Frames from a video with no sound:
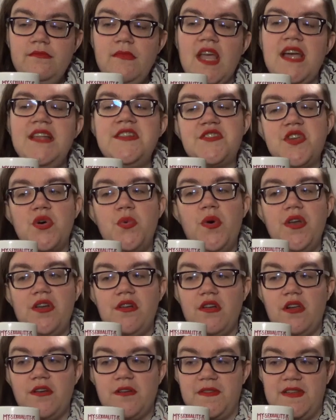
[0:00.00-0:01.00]
And so what a
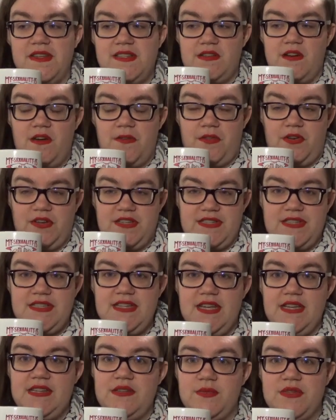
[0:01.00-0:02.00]
lot of these authors
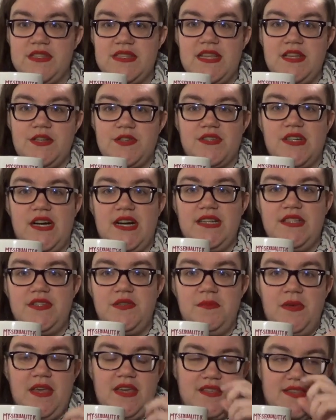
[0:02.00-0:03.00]
did was they tried
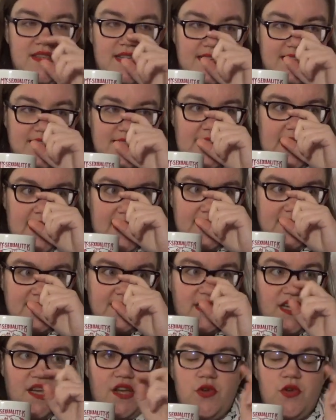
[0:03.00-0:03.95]
to make things as